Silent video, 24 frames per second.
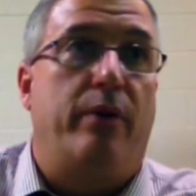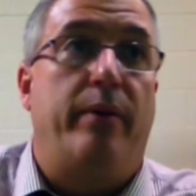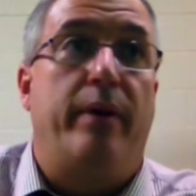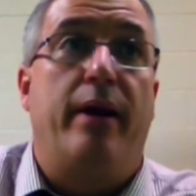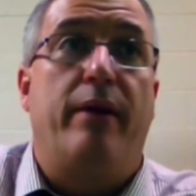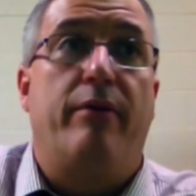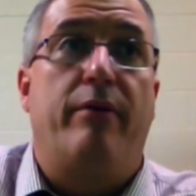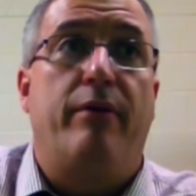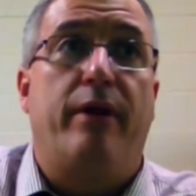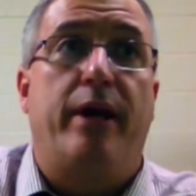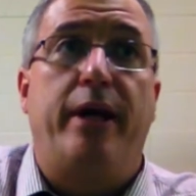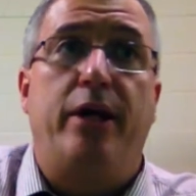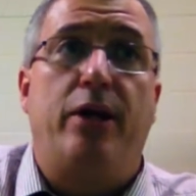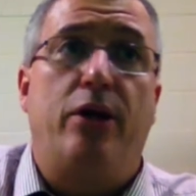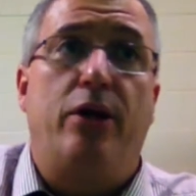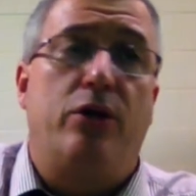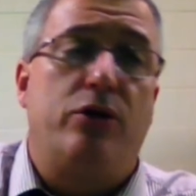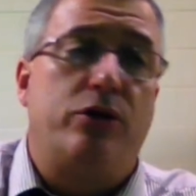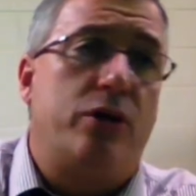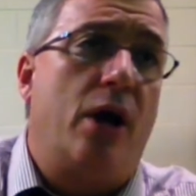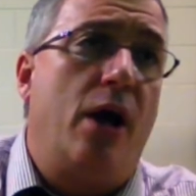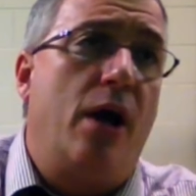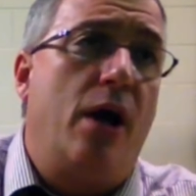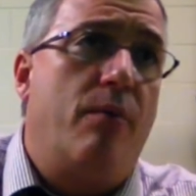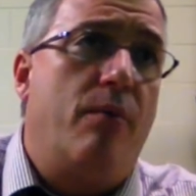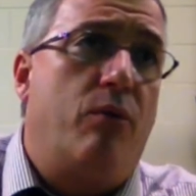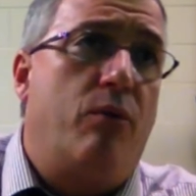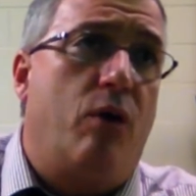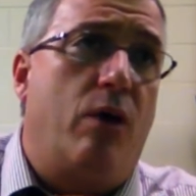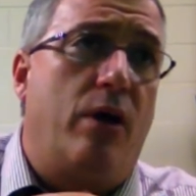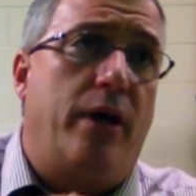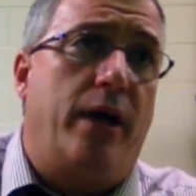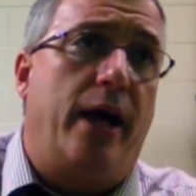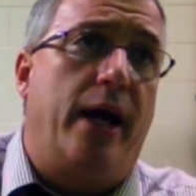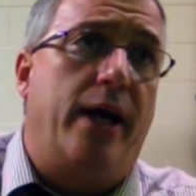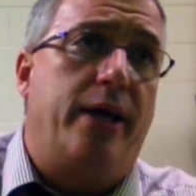We have radios
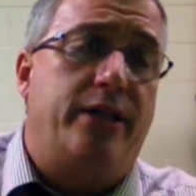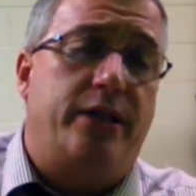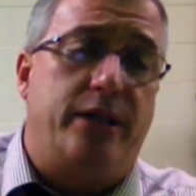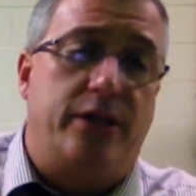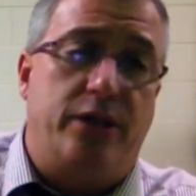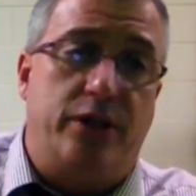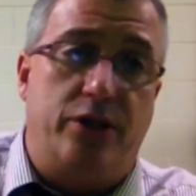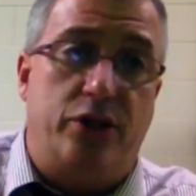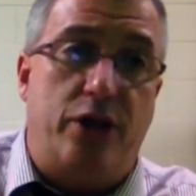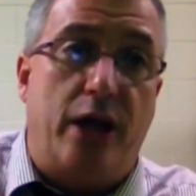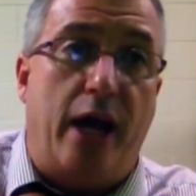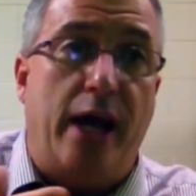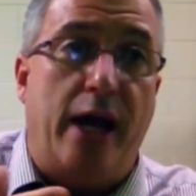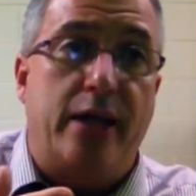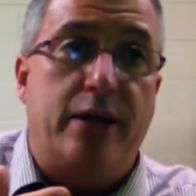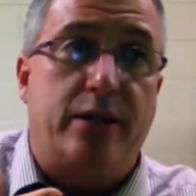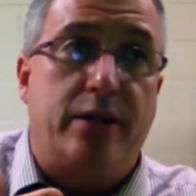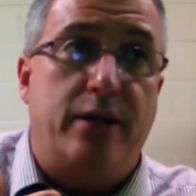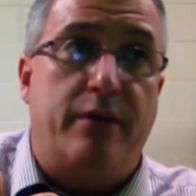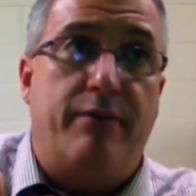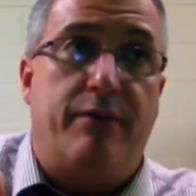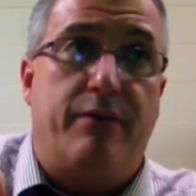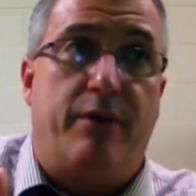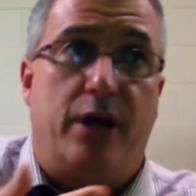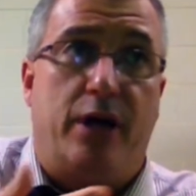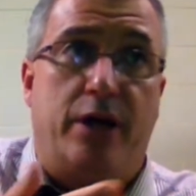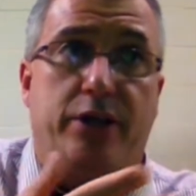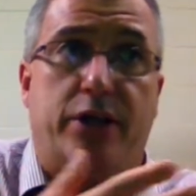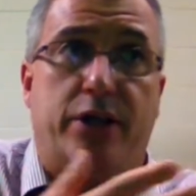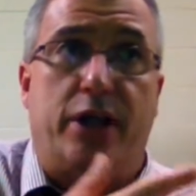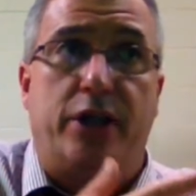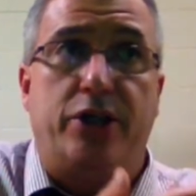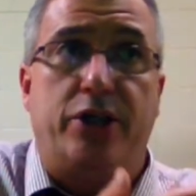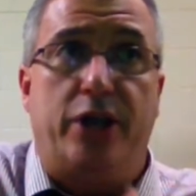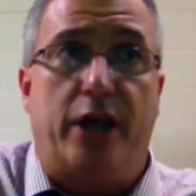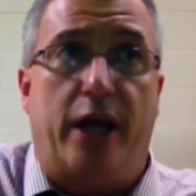broadcasting jazz and
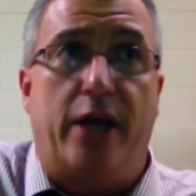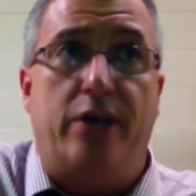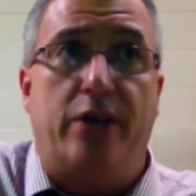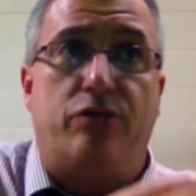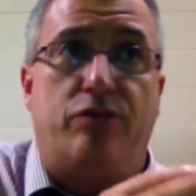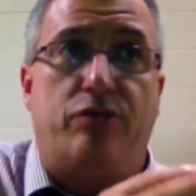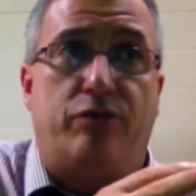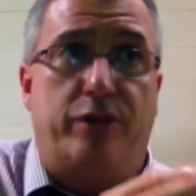fireside chats,